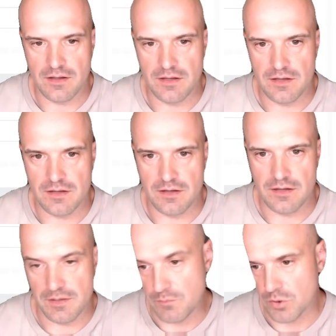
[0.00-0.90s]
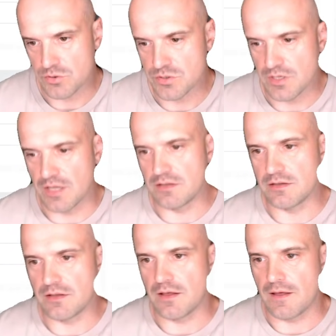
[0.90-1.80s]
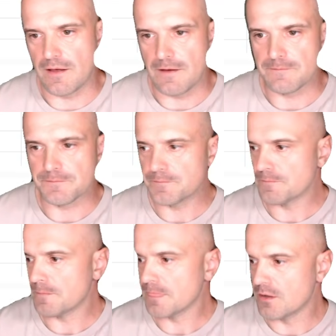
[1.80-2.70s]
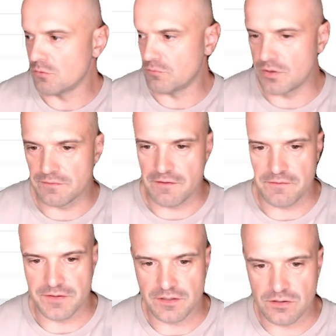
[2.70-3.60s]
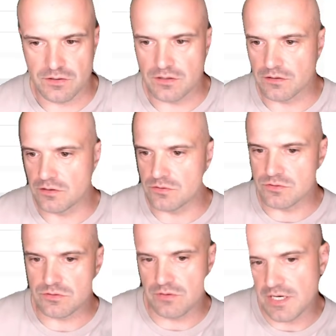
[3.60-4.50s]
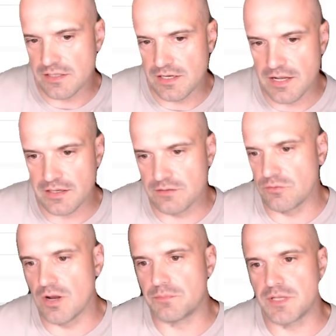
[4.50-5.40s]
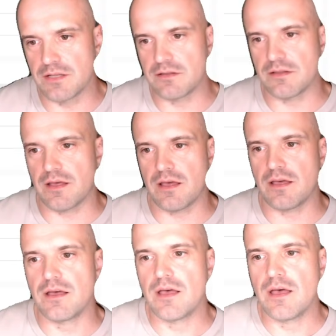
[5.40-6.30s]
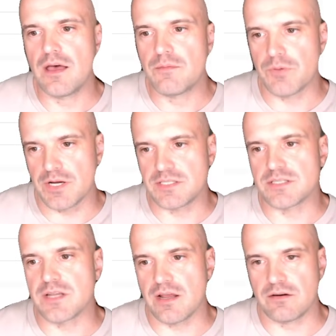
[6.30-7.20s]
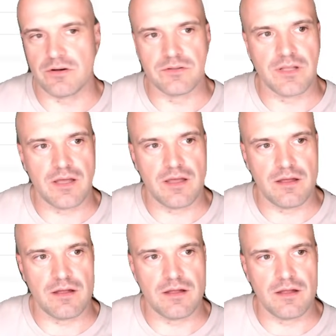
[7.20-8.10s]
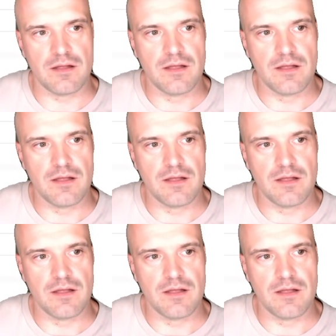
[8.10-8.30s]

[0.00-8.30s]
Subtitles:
inbox, and hopefully if everything goes correctly, like it will update the prices here on the